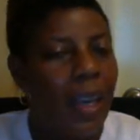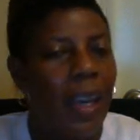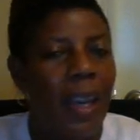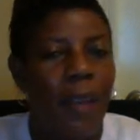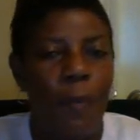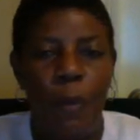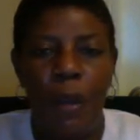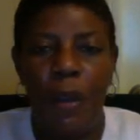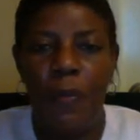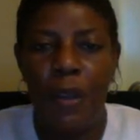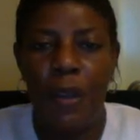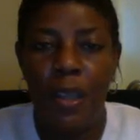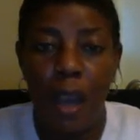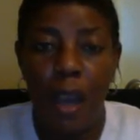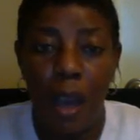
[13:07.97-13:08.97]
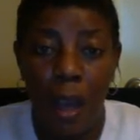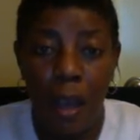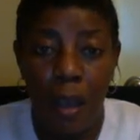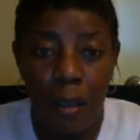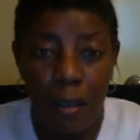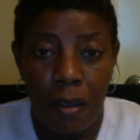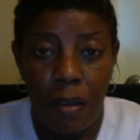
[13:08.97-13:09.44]
It benefits
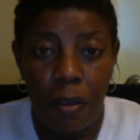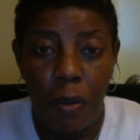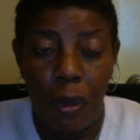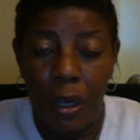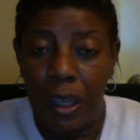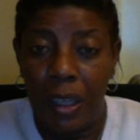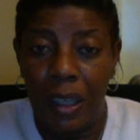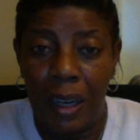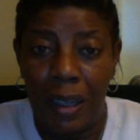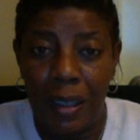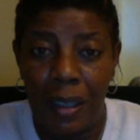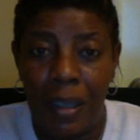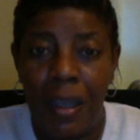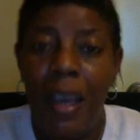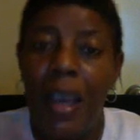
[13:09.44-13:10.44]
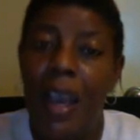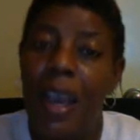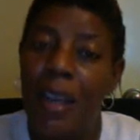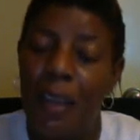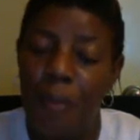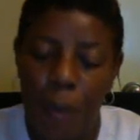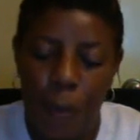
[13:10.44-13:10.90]
us who are collecting
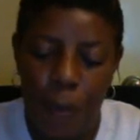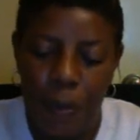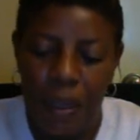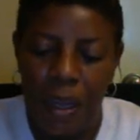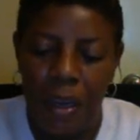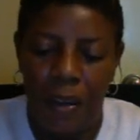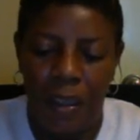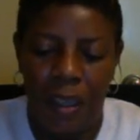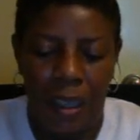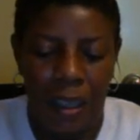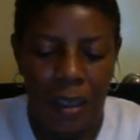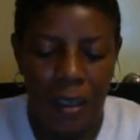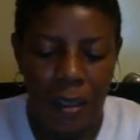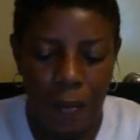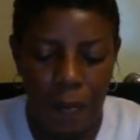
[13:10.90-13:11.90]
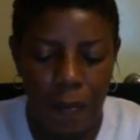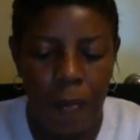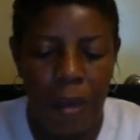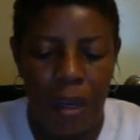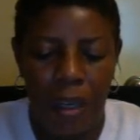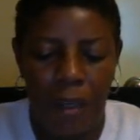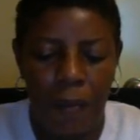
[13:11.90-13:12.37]
and the people that are getting the
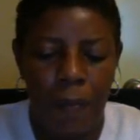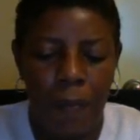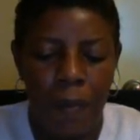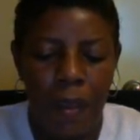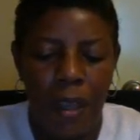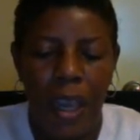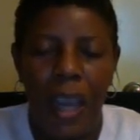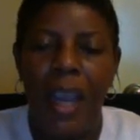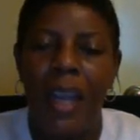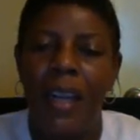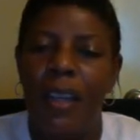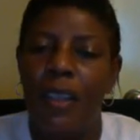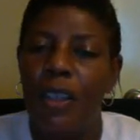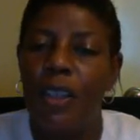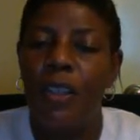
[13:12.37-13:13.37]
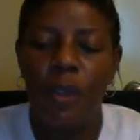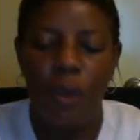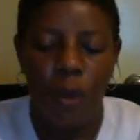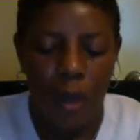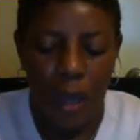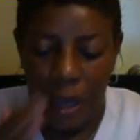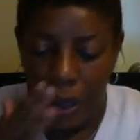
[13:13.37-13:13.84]
money in additional